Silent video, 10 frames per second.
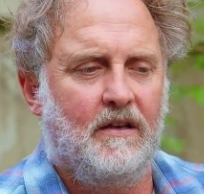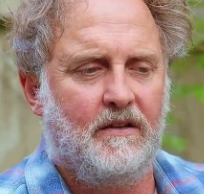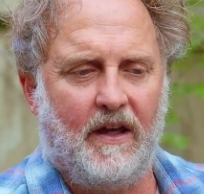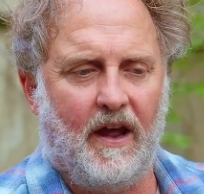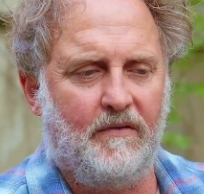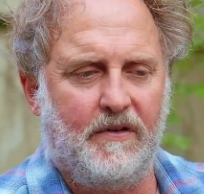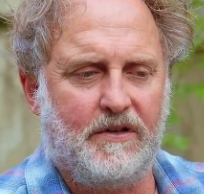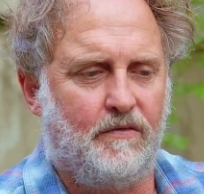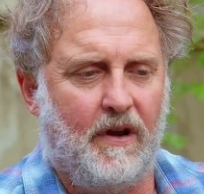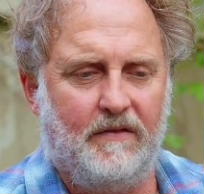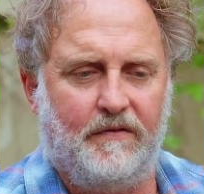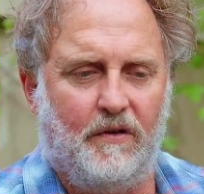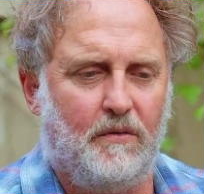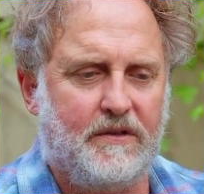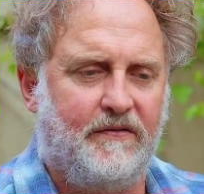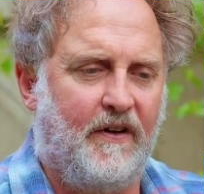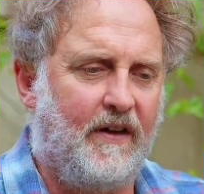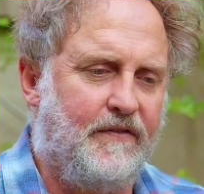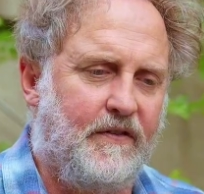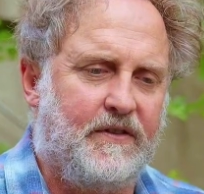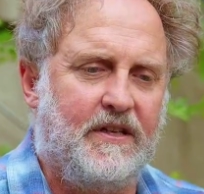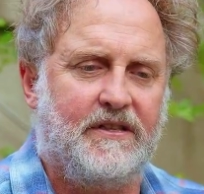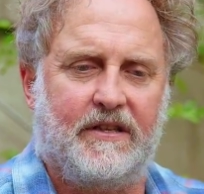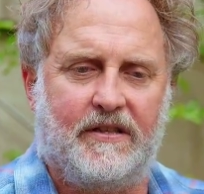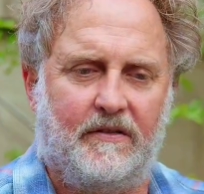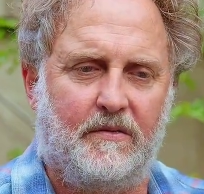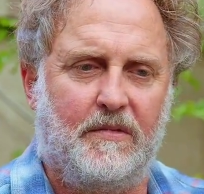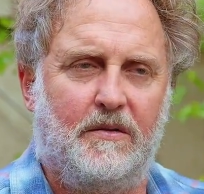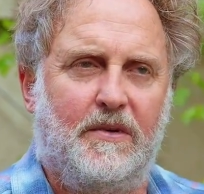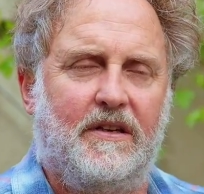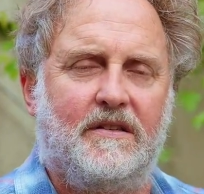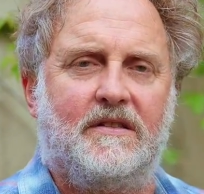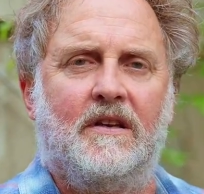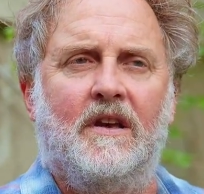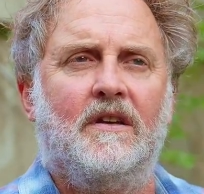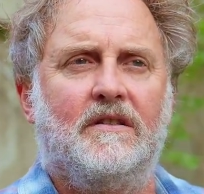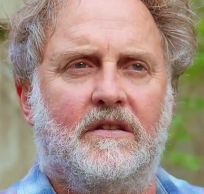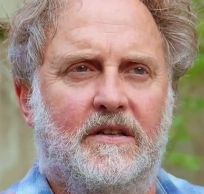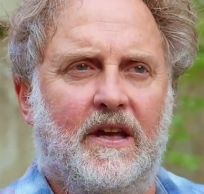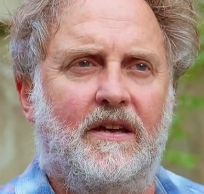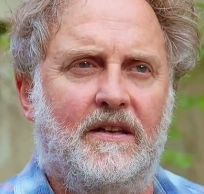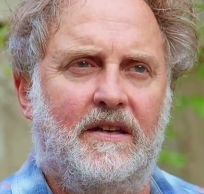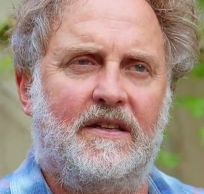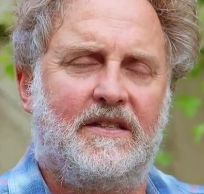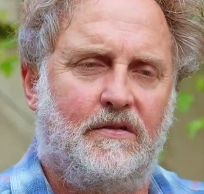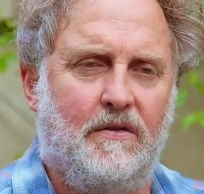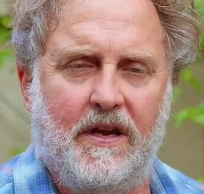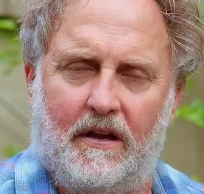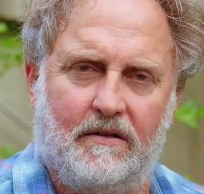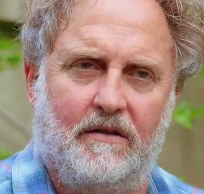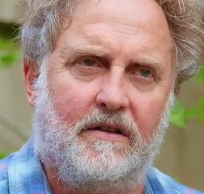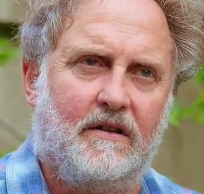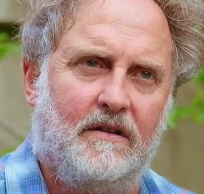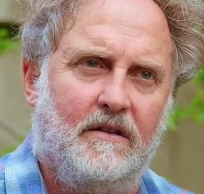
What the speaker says: the average rainfall was 550, 600 millimeters. Today, it's 300.